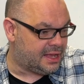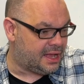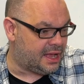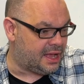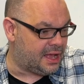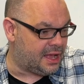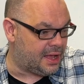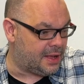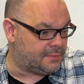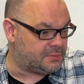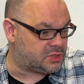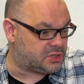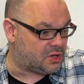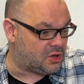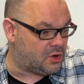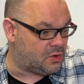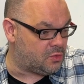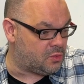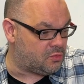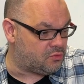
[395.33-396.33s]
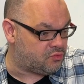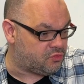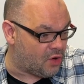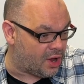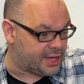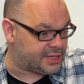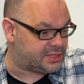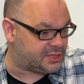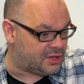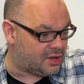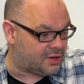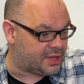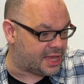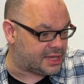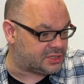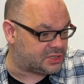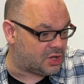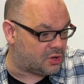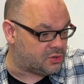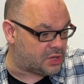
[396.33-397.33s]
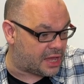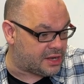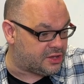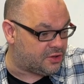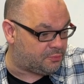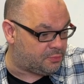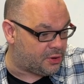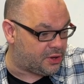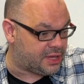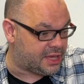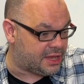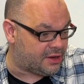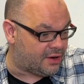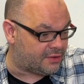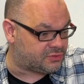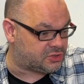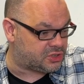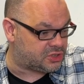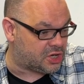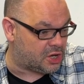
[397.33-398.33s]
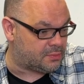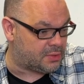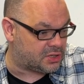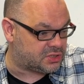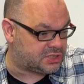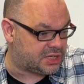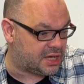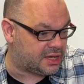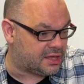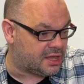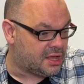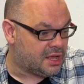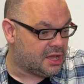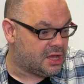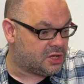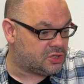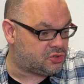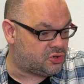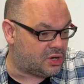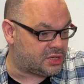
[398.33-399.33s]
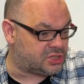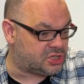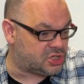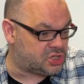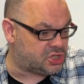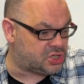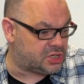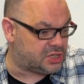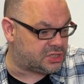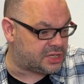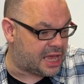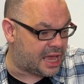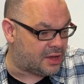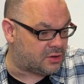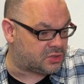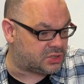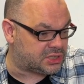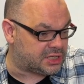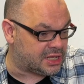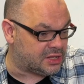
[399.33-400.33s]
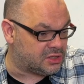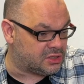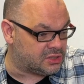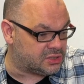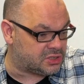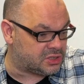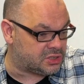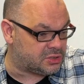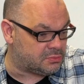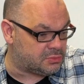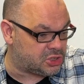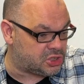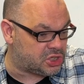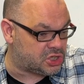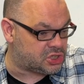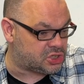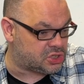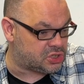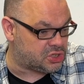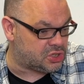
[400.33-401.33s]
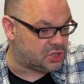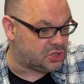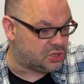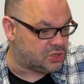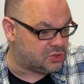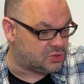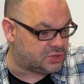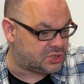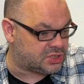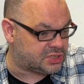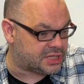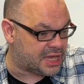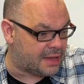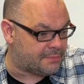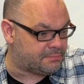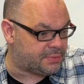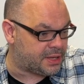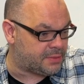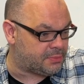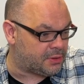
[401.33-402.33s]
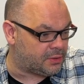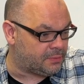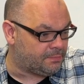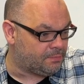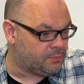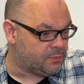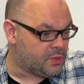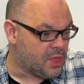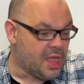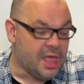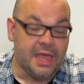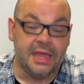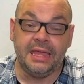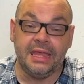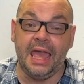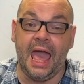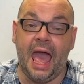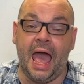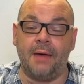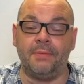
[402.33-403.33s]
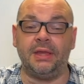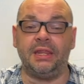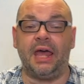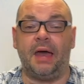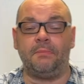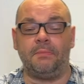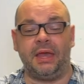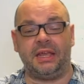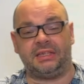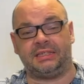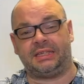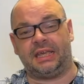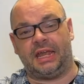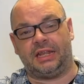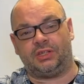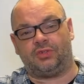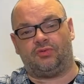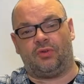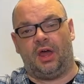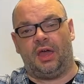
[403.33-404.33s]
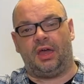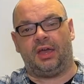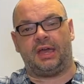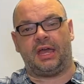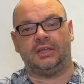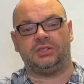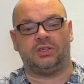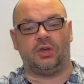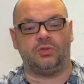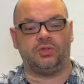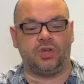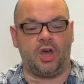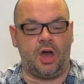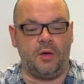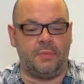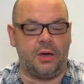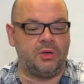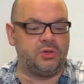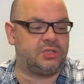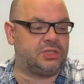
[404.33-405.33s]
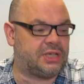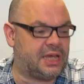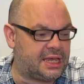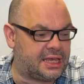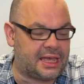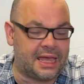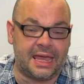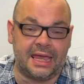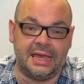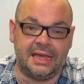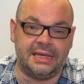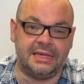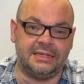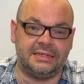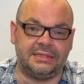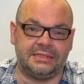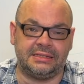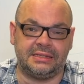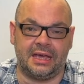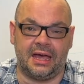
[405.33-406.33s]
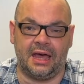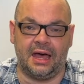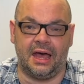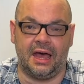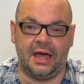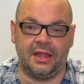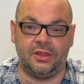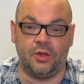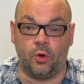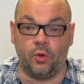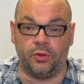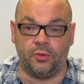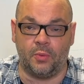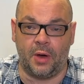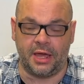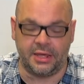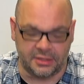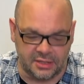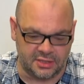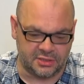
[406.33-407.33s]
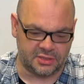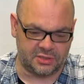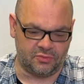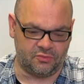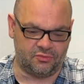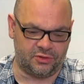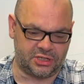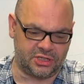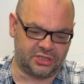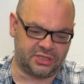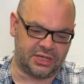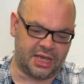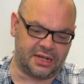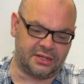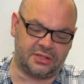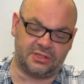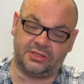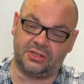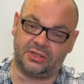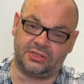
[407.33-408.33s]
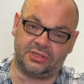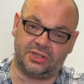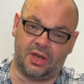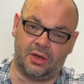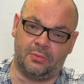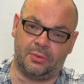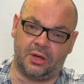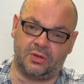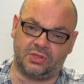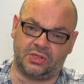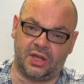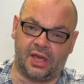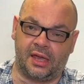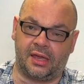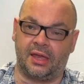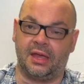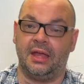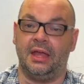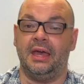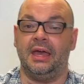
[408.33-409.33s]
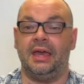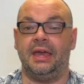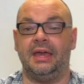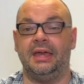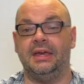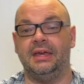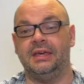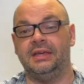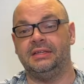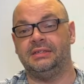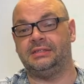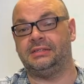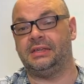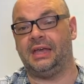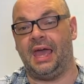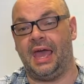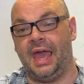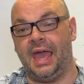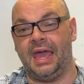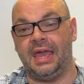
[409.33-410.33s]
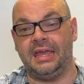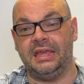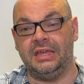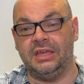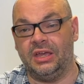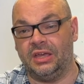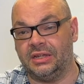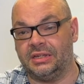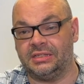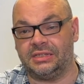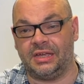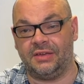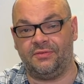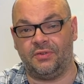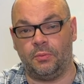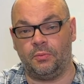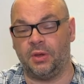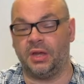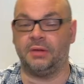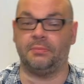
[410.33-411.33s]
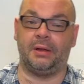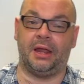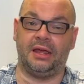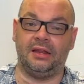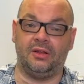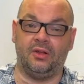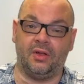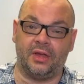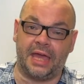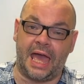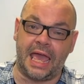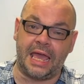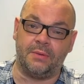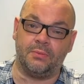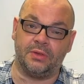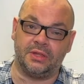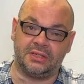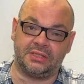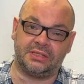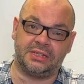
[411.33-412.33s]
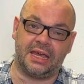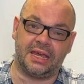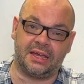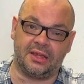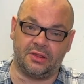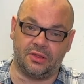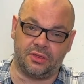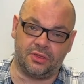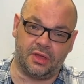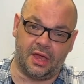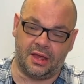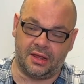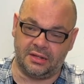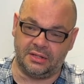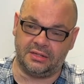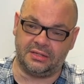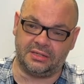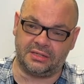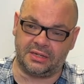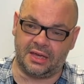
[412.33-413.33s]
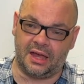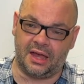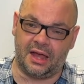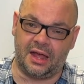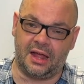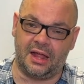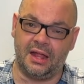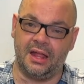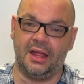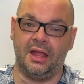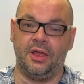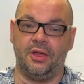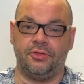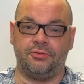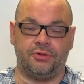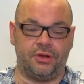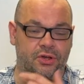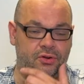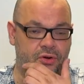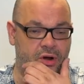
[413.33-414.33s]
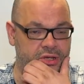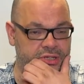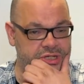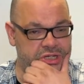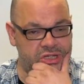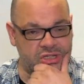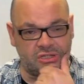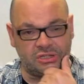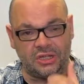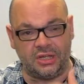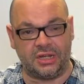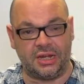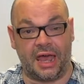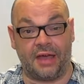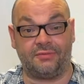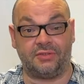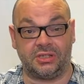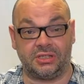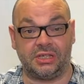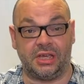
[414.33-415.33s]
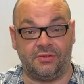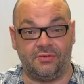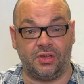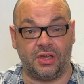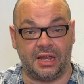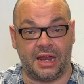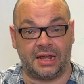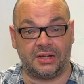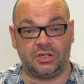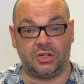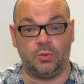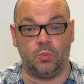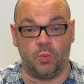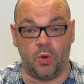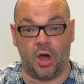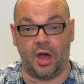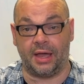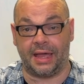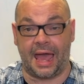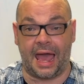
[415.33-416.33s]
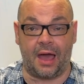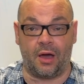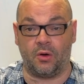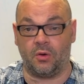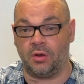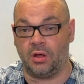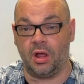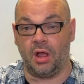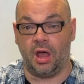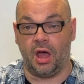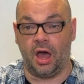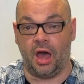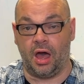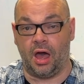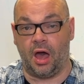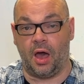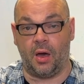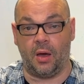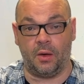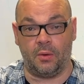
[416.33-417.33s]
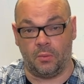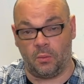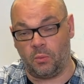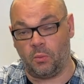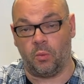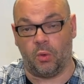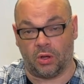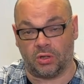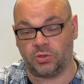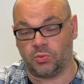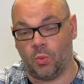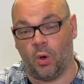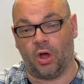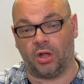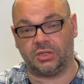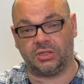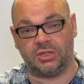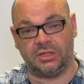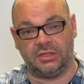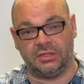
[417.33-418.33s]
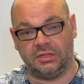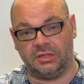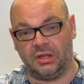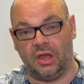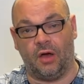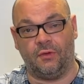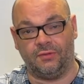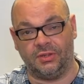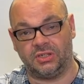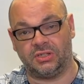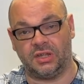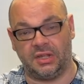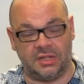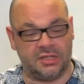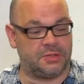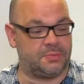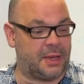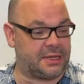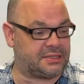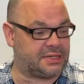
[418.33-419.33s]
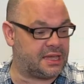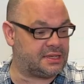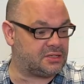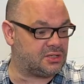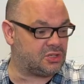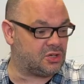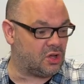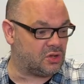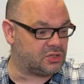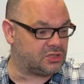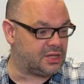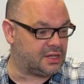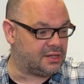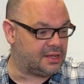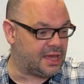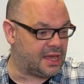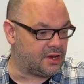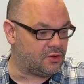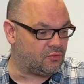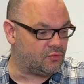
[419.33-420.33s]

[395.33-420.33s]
Um, so, right, okay, so, and you've put here after Turbo Stick, transition into house skills as a magician you can use to scam people. Yeah, I mean, that makes sense, right? Okay, so Turbo Stick is, uh, or the way that Richard Sanders does Turbo Stick is, hey, you're going to see if it, we're going to play a little game with a stick and, and uh, three crosses, and you're going to have to see if you can actually work out uh, what's what, and obviously the spectators constantly get it